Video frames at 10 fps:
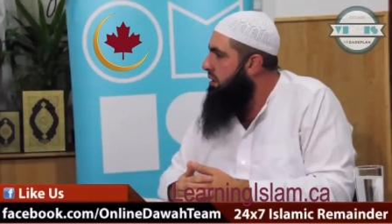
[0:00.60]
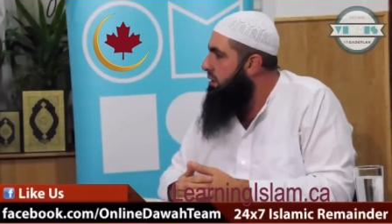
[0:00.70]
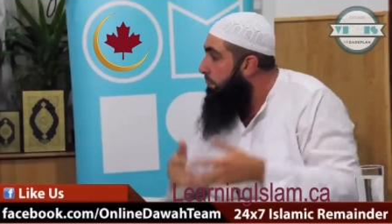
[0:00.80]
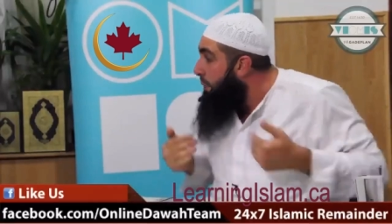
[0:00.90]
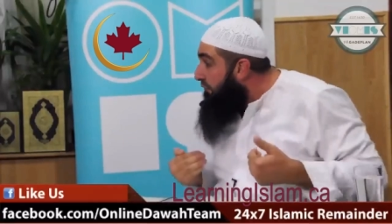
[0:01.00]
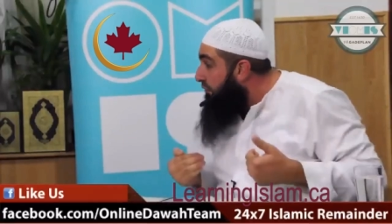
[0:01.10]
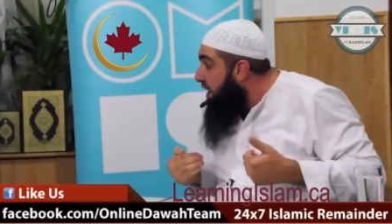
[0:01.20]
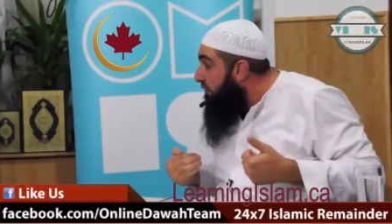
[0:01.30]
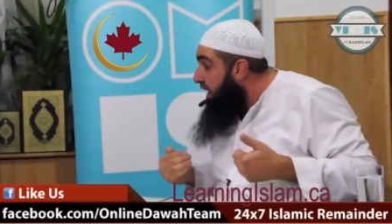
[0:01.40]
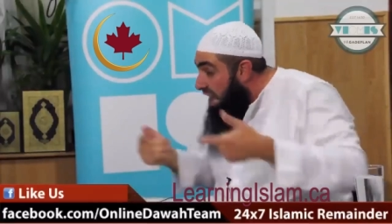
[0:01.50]
The Prophet
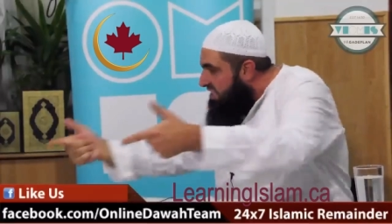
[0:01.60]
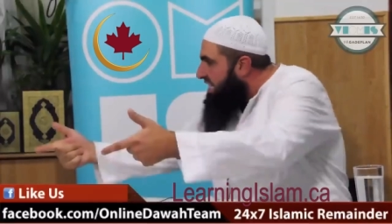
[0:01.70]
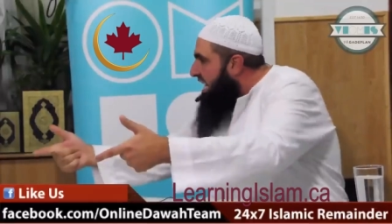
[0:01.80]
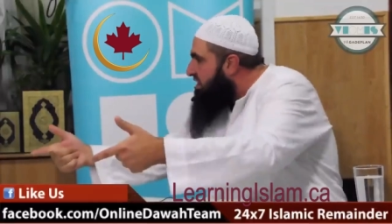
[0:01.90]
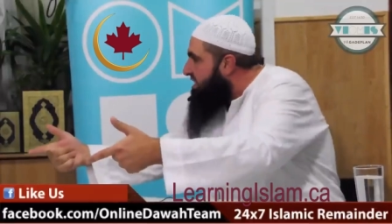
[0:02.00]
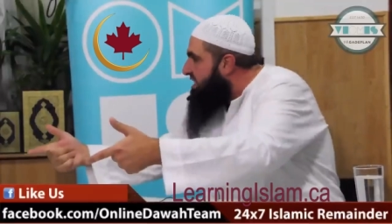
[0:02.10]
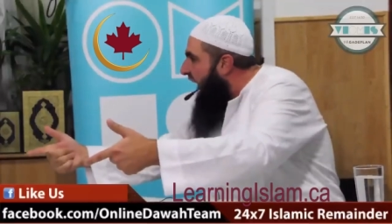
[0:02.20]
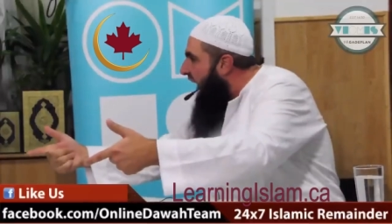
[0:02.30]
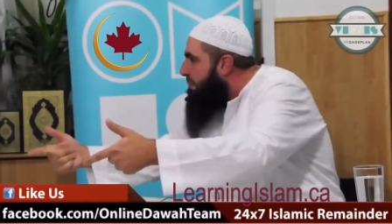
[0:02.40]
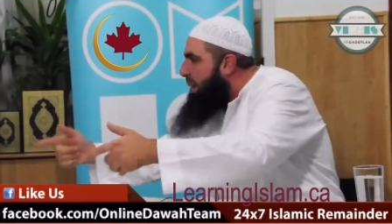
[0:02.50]
of Allah saying to
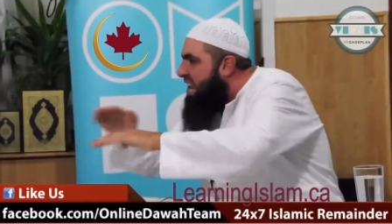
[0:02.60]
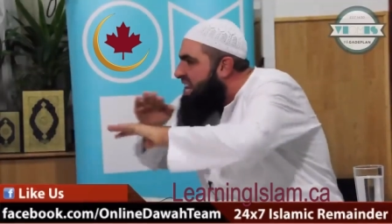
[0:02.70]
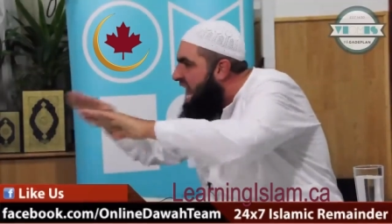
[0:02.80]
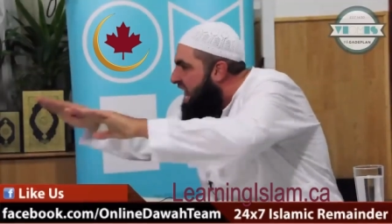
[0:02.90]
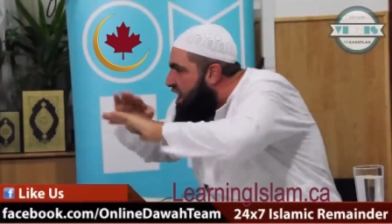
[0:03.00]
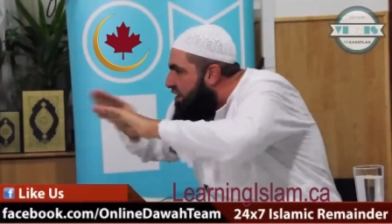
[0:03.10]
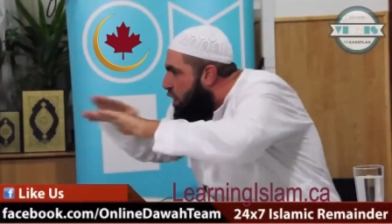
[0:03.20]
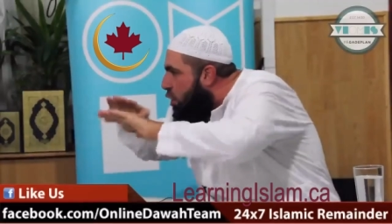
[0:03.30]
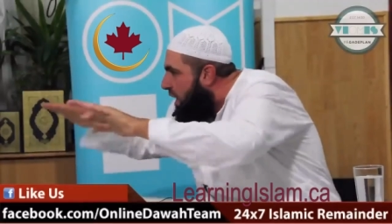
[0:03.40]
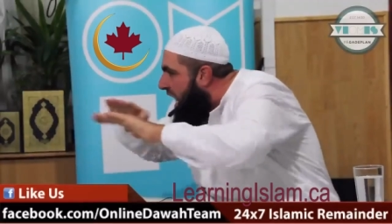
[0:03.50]
Sahaba, none of
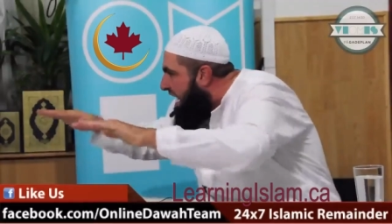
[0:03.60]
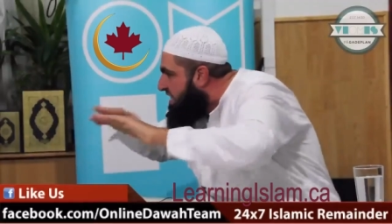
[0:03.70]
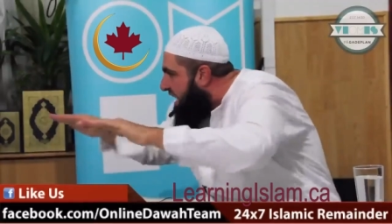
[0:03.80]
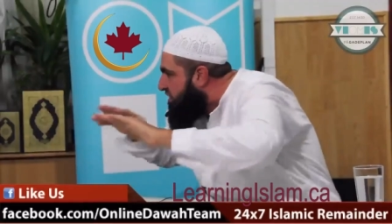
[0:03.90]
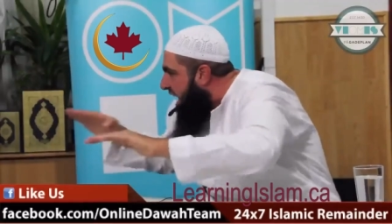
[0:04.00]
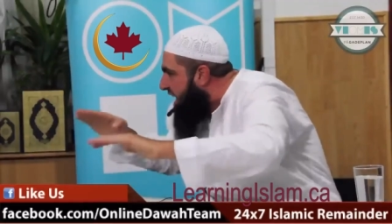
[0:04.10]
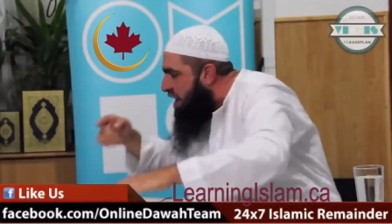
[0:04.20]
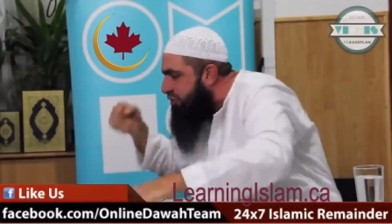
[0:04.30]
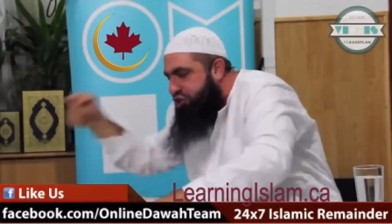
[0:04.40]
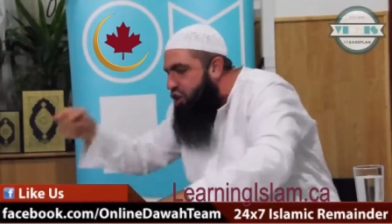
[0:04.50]
you will enter
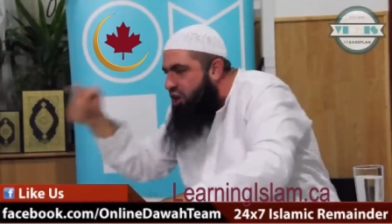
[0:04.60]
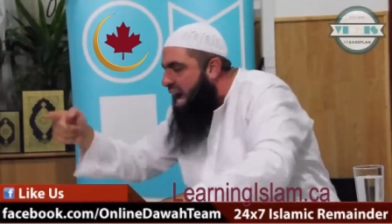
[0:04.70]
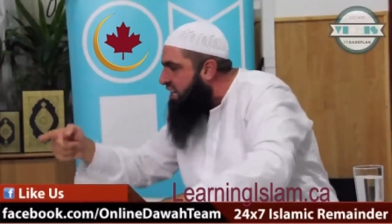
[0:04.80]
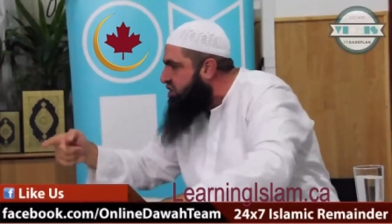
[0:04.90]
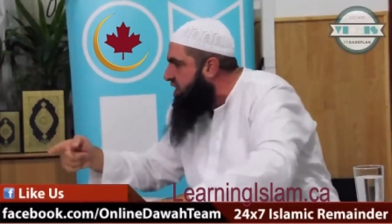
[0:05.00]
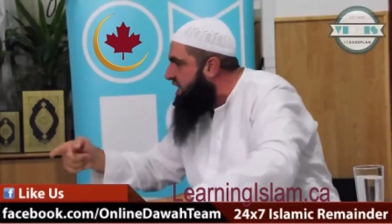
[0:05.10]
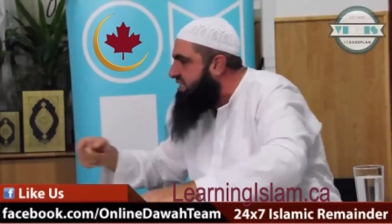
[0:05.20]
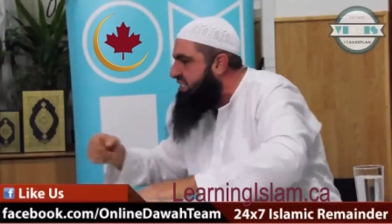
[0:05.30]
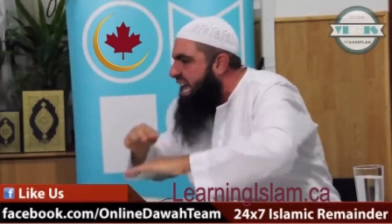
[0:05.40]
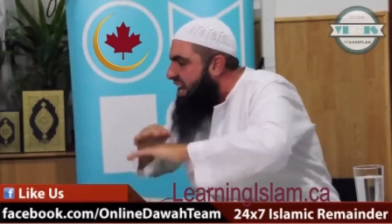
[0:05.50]
Jannah through your
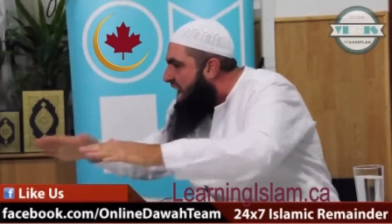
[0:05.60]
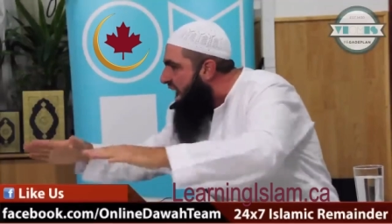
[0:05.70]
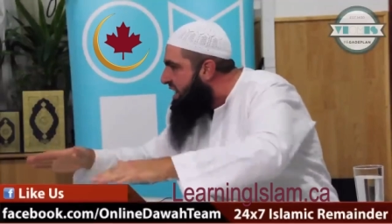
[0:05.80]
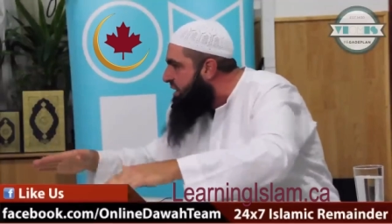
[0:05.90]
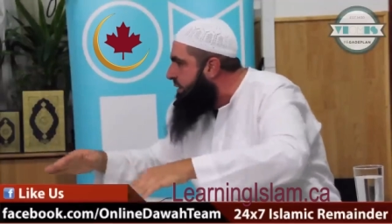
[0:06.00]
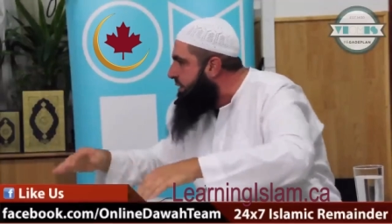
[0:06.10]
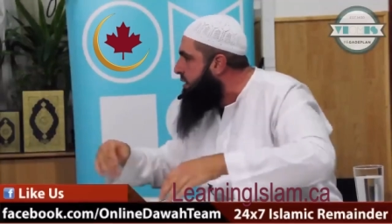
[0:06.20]
actions. None.